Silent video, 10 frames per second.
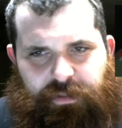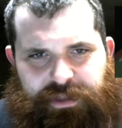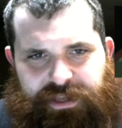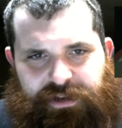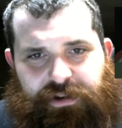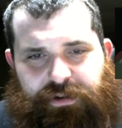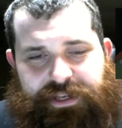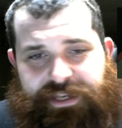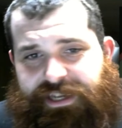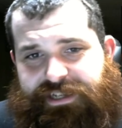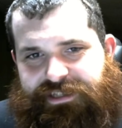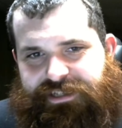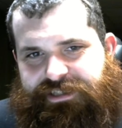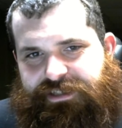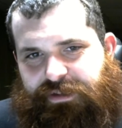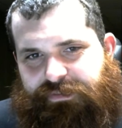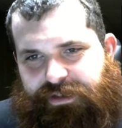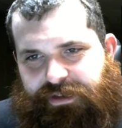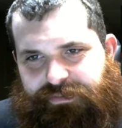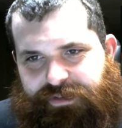they go to engage this, you have
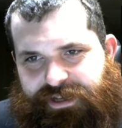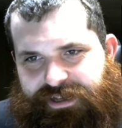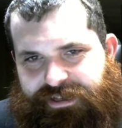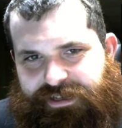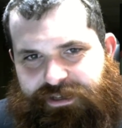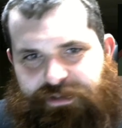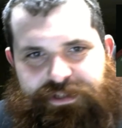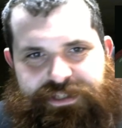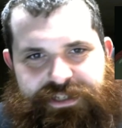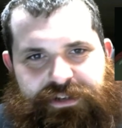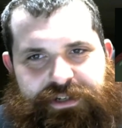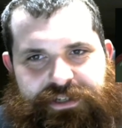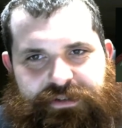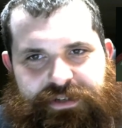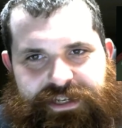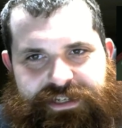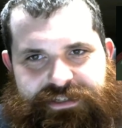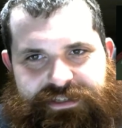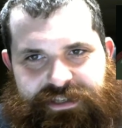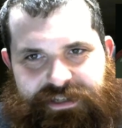endorsee going to engage
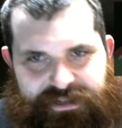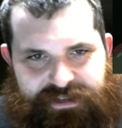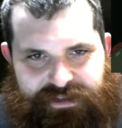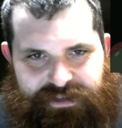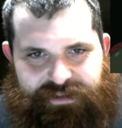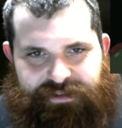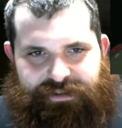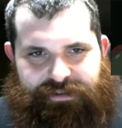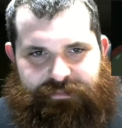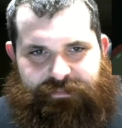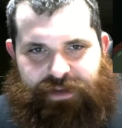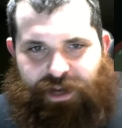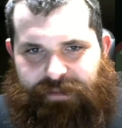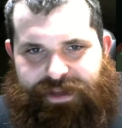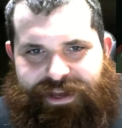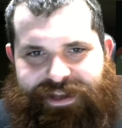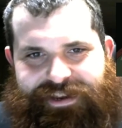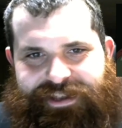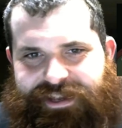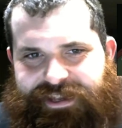this thing in combat,
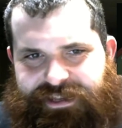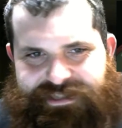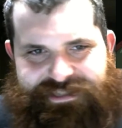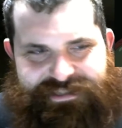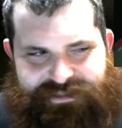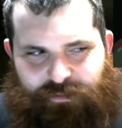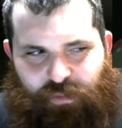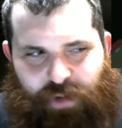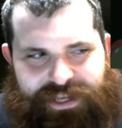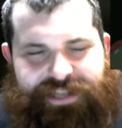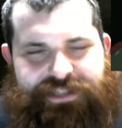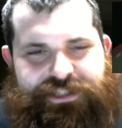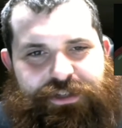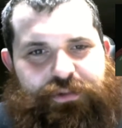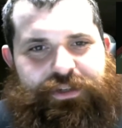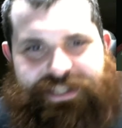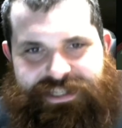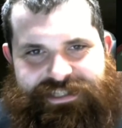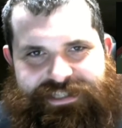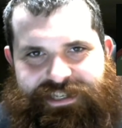and it's way too
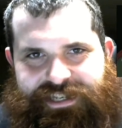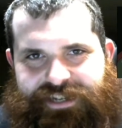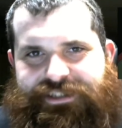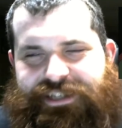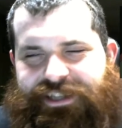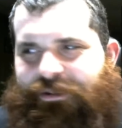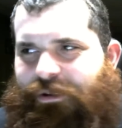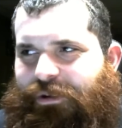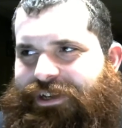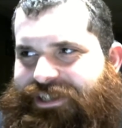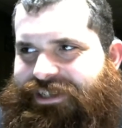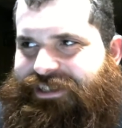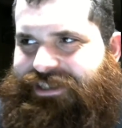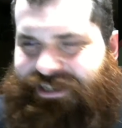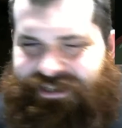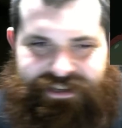easy. And I was thinking that while watching this, and